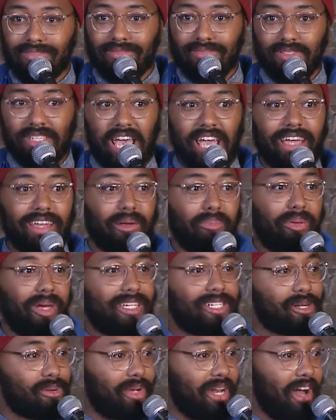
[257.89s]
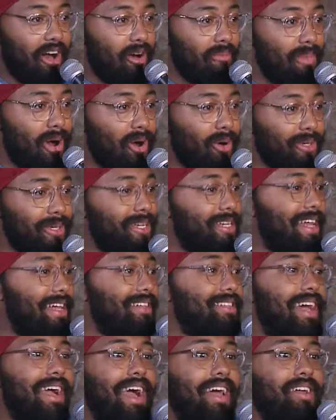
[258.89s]
Taking a picture with Elmo. I
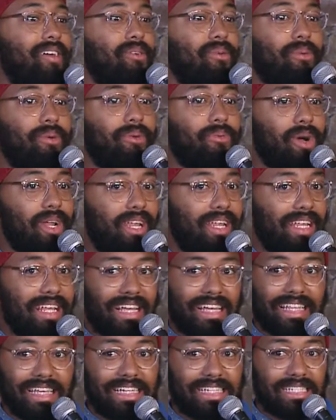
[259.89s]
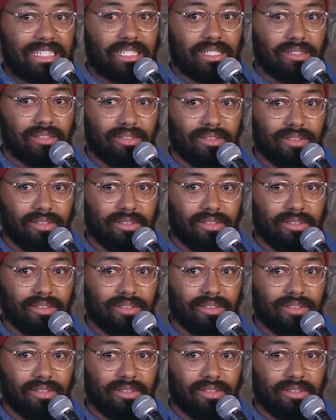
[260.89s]
didn't really want any of this.